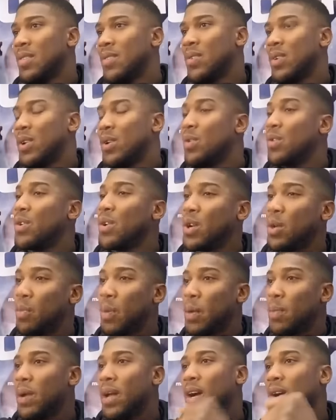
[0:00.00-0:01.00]
Not the, not the
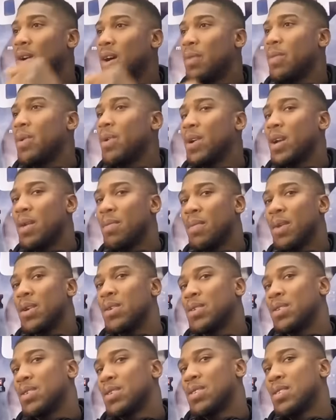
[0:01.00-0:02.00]
people that got up and got their
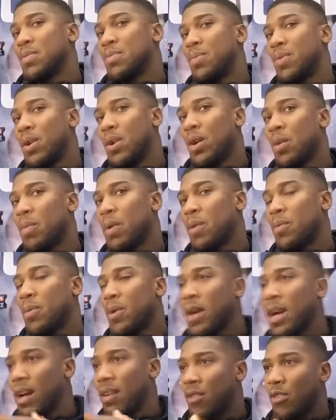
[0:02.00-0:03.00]
medals, because a lot of people
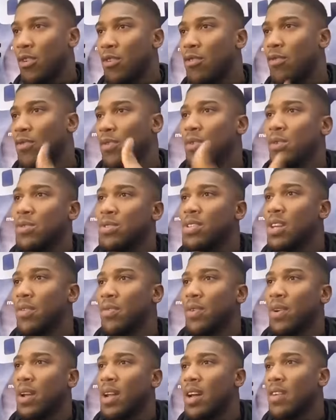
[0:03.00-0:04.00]
that have gone through
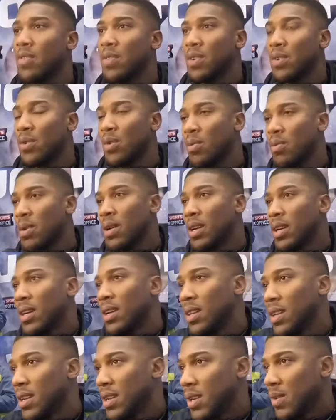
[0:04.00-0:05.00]
stuff in life are normally
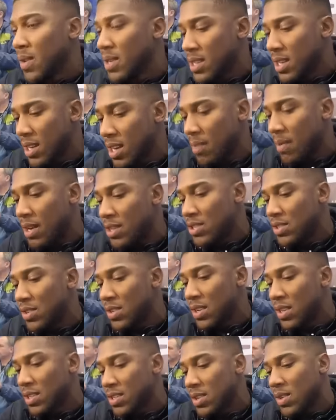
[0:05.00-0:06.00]
the ones that come out
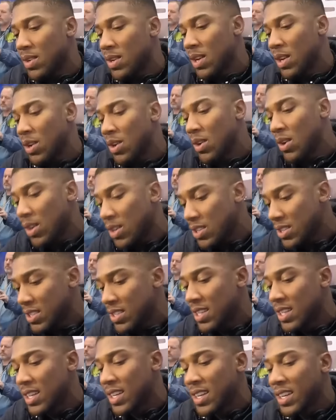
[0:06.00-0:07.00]
stronger. So a loss,
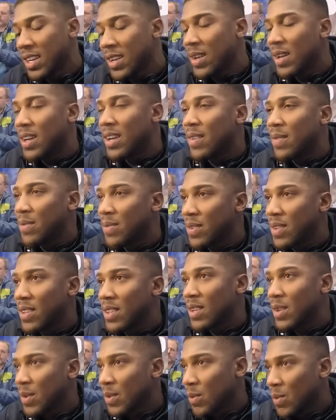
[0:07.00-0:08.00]

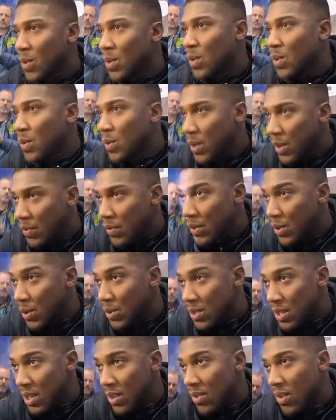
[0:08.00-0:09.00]
well, if you
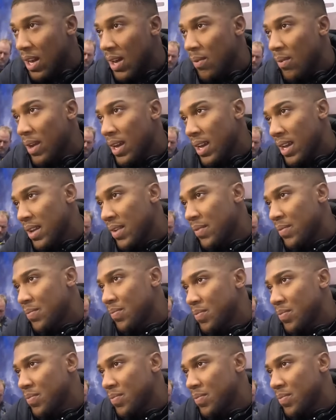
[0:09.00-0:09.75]
use it the right way,